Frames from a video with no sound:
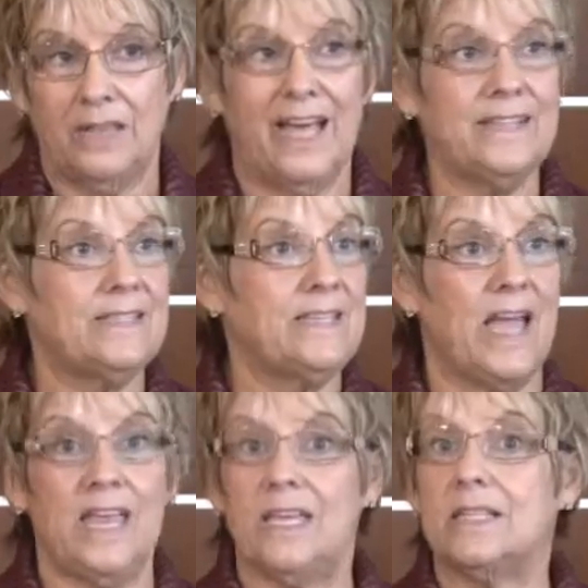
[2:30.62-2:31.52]
Let's
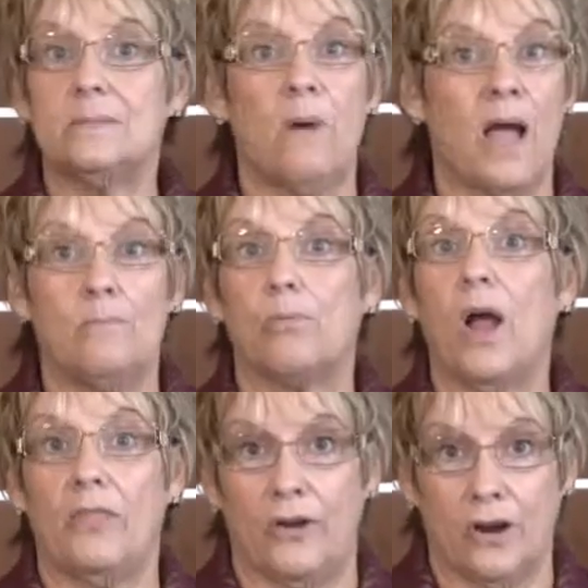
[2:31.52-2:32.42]
say it's my
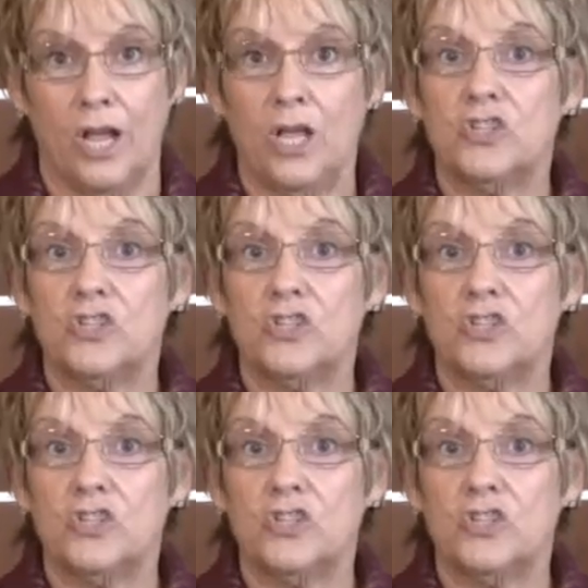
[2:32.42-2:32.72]
brother.